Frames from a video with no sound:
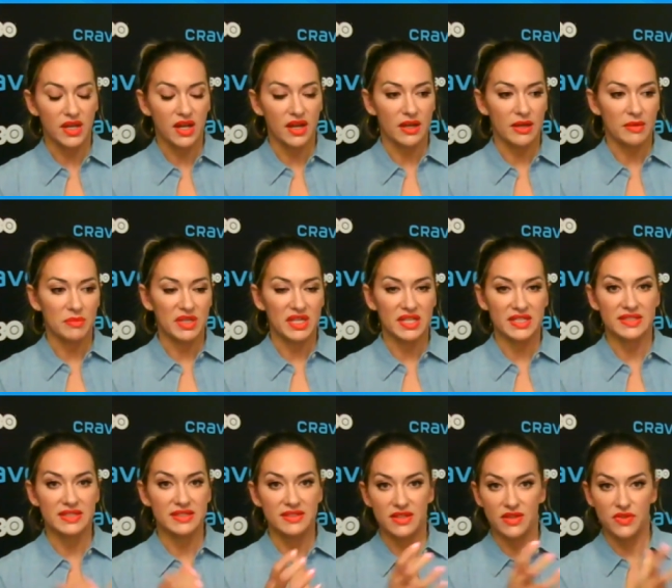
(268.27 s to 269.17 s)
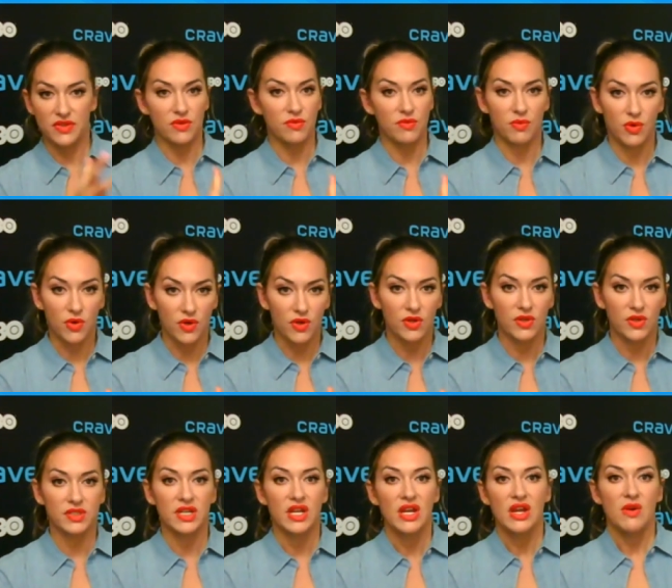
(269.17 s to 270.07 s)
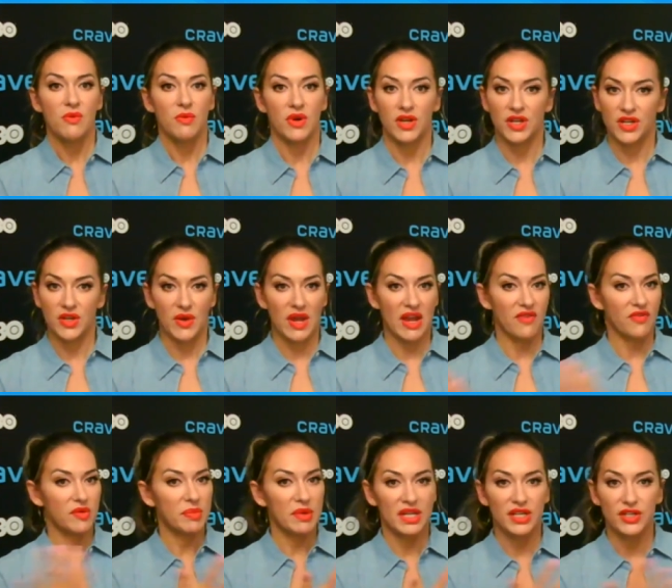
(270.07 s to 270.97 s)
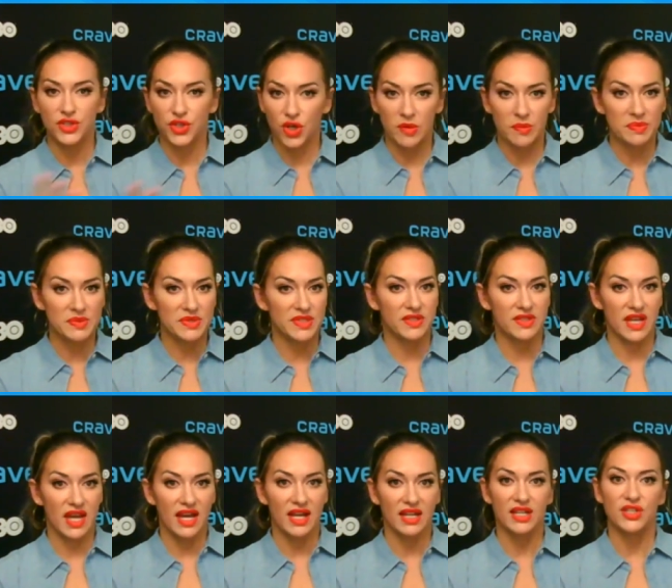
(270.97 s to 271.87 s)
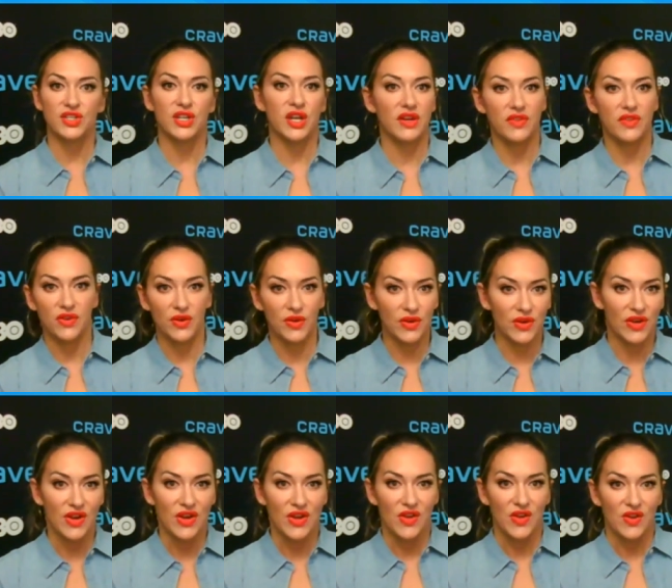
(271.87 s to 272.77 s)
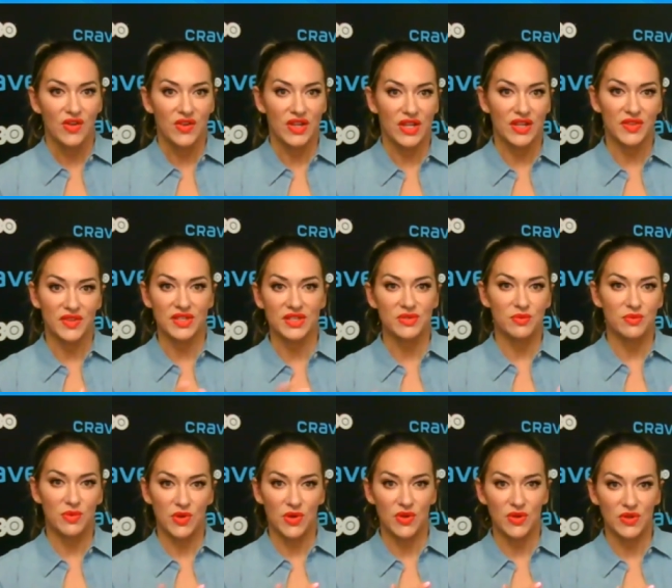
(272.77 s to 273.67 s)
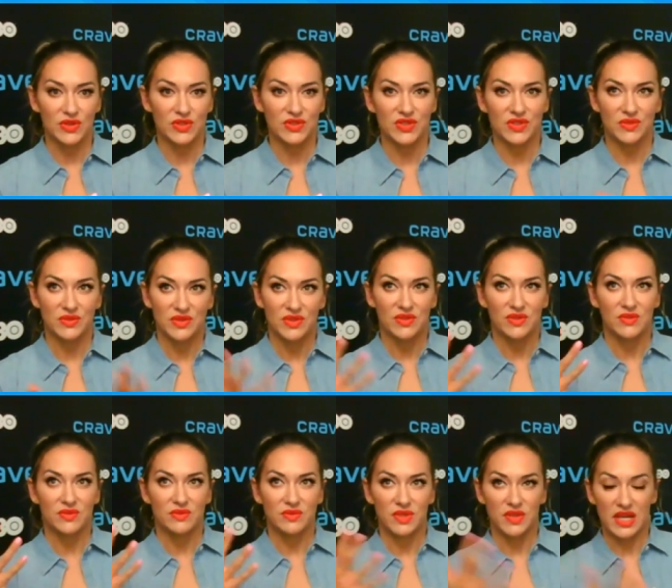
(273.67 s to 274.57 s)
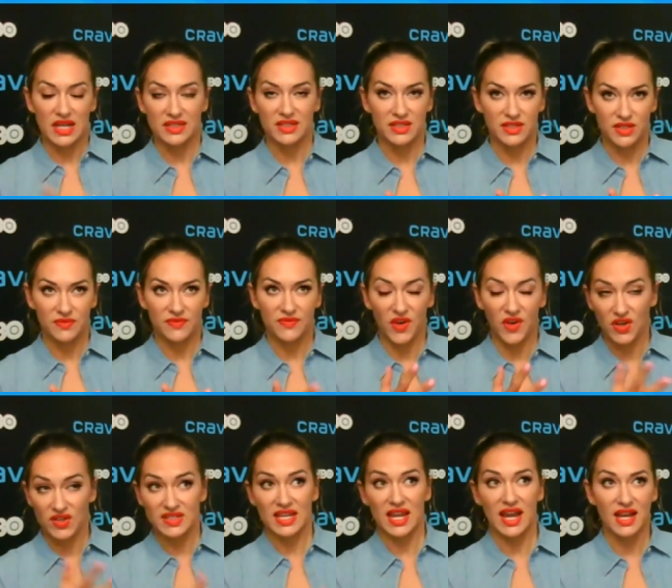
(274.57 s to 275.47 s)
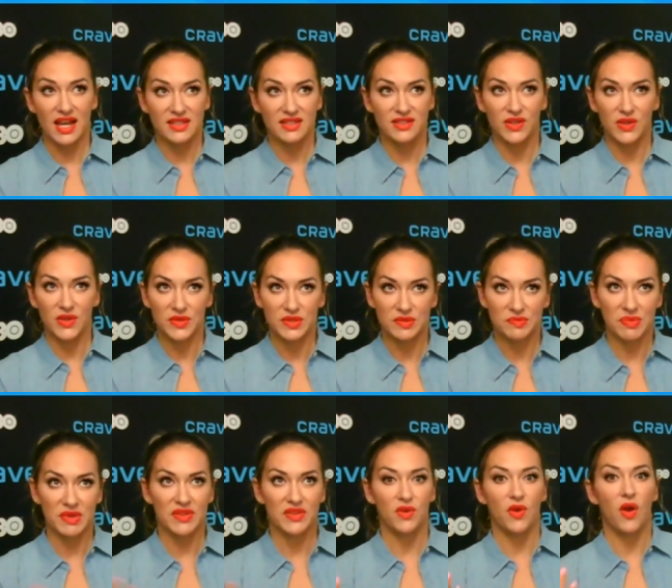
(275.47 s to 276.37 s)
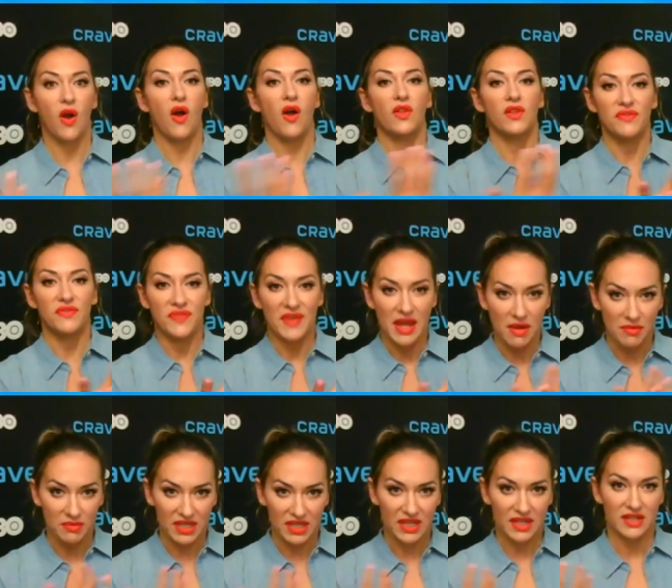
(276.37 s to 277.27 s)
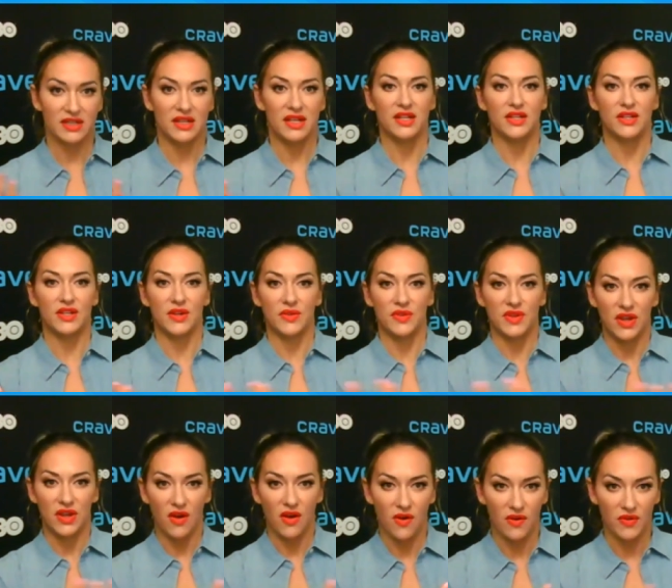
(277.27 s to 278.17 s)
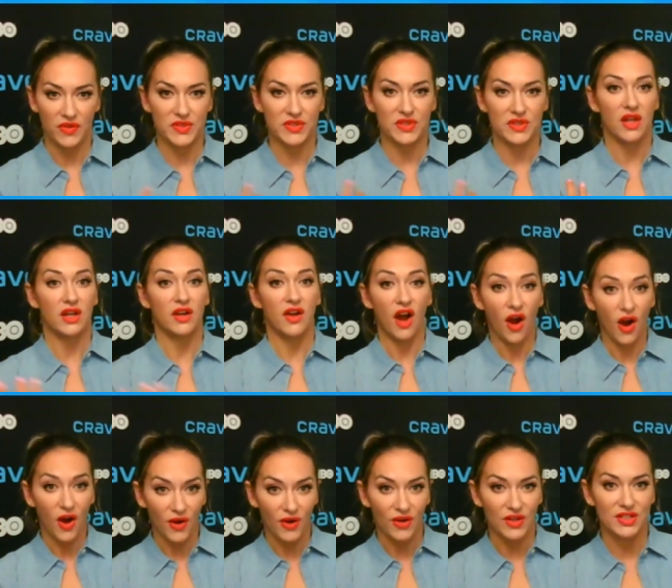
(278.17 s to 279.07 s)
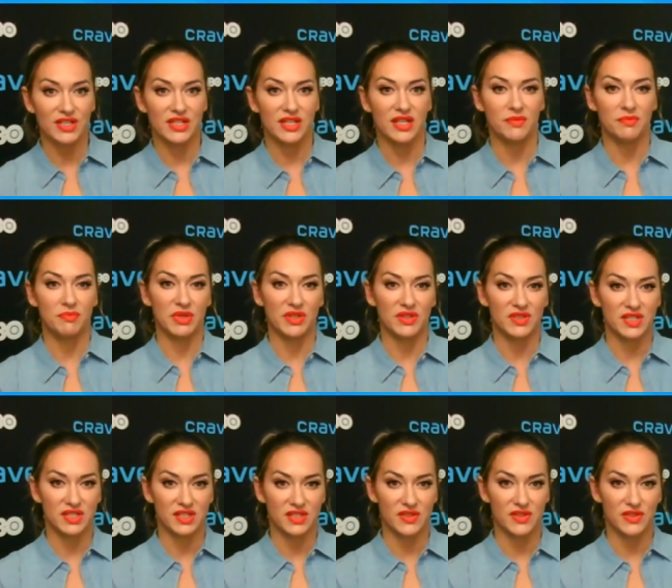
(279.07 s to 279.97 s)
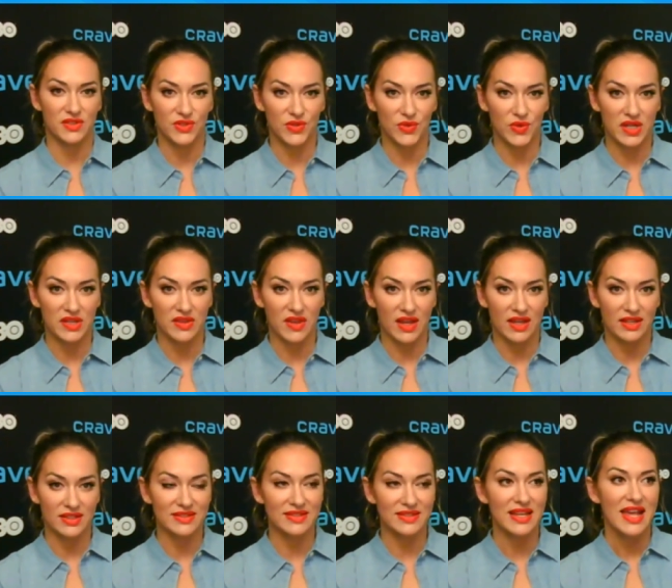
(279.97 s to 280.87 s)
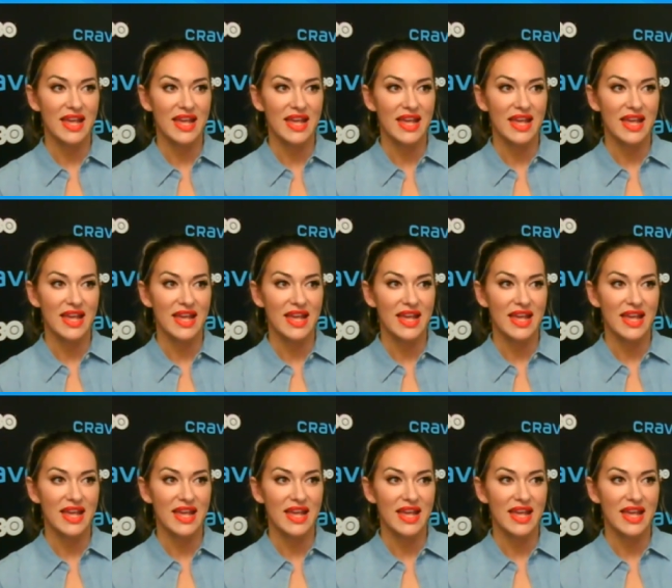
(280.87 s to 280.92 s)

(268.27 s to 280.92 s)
Um, it exists in their world, where you know everybody chirps at each other in this world as far as cast goes, but they're all a family, and you know they all there's a lot of heart in, built into the storylines,